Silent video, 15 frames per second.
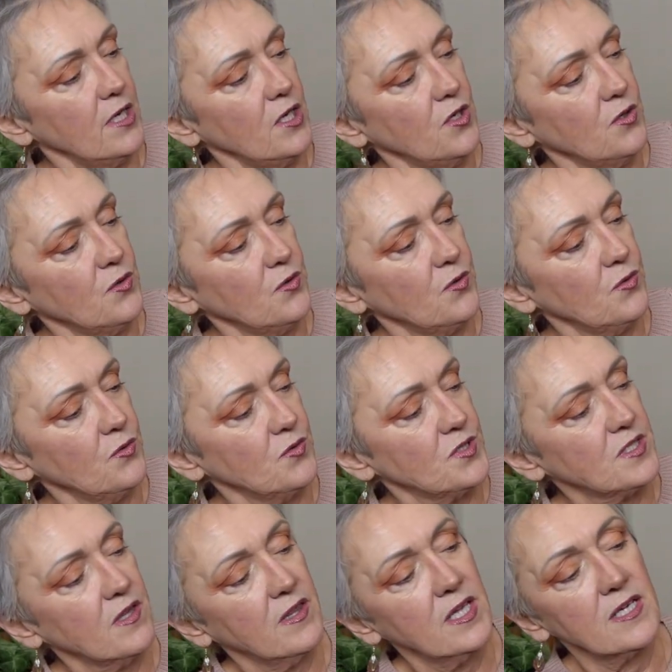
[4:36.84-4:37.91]

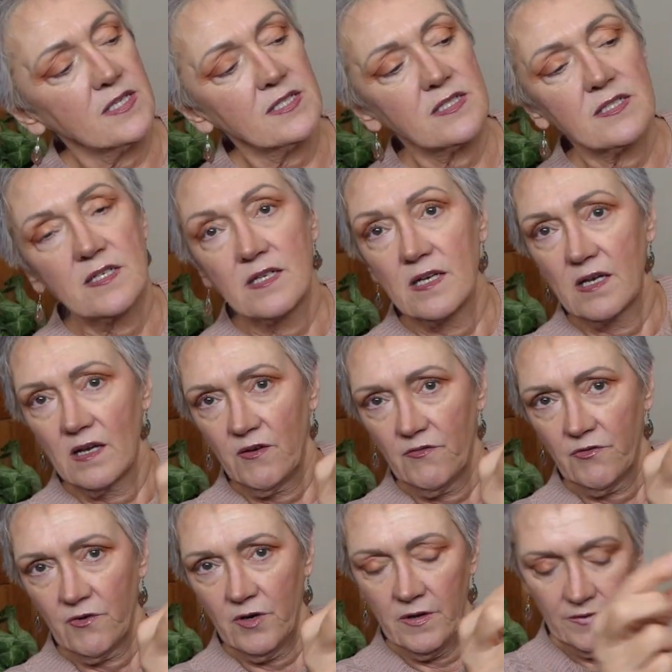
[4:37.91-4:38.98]
use this
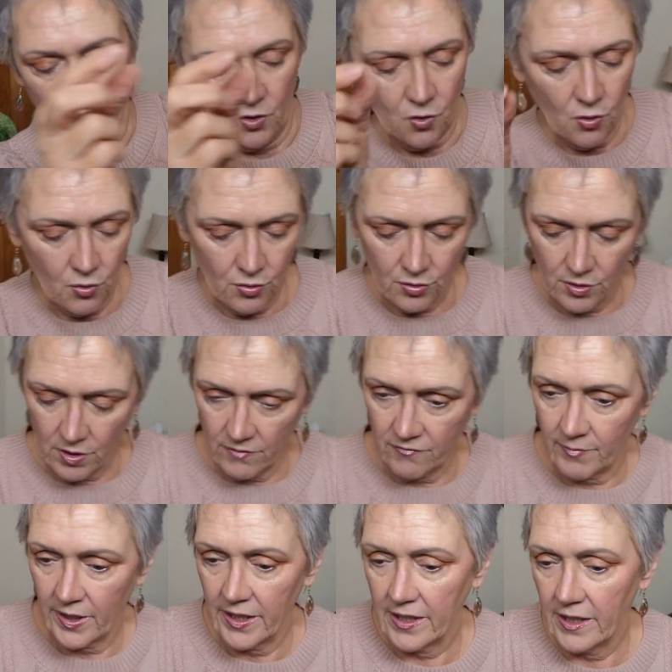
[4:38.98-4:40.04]
for in the corner of
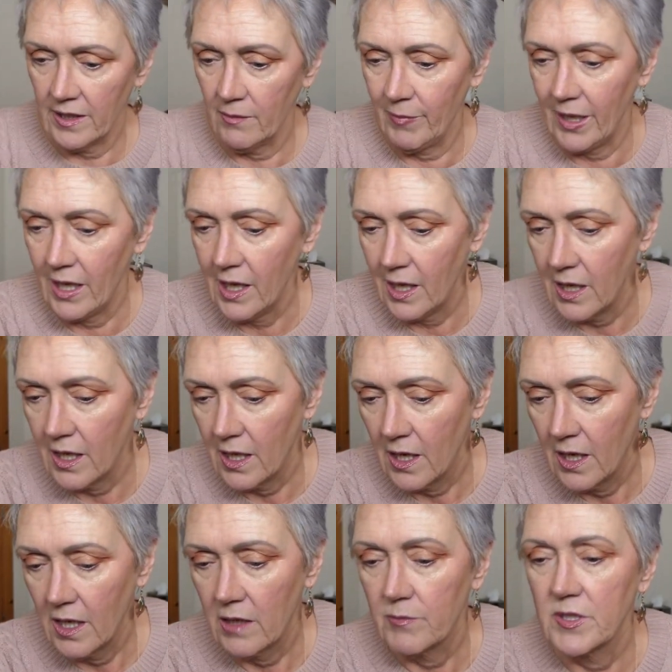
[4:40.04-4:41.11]
my Ibl. I'm
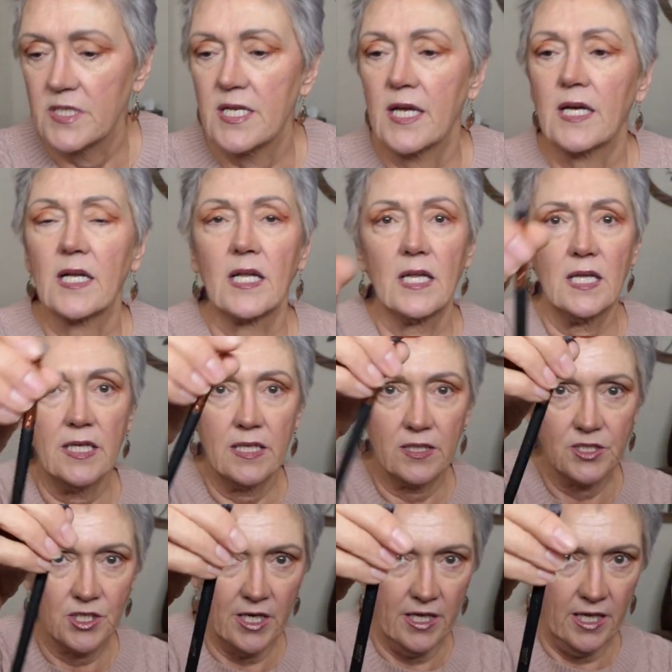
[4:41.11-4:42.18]
gonna take a little
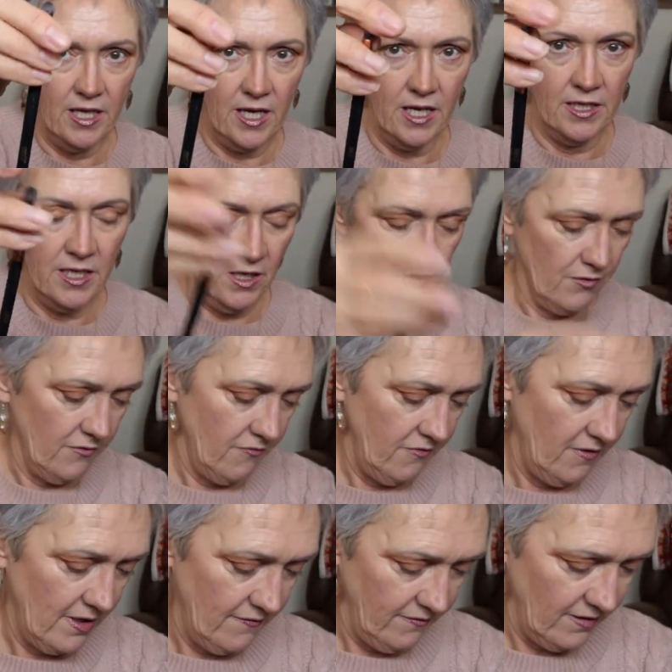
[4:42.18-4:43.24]
tiny, another
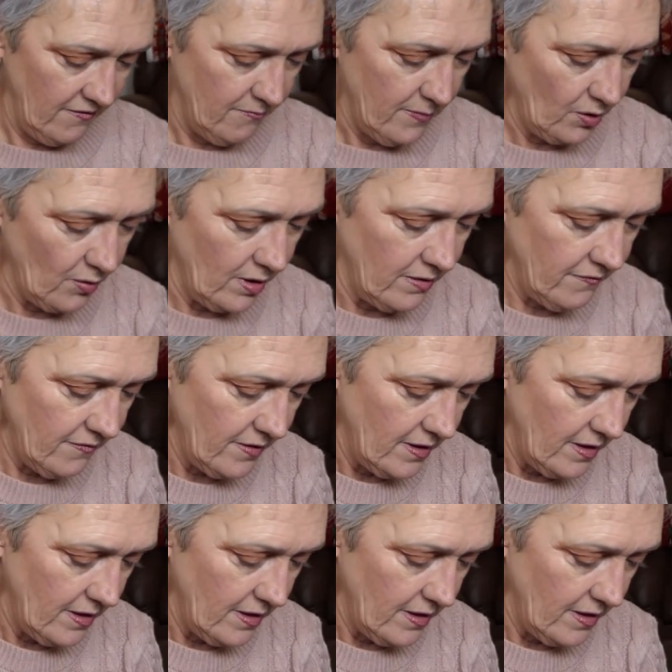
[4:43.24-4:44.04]
Fluff Fluff McGruff,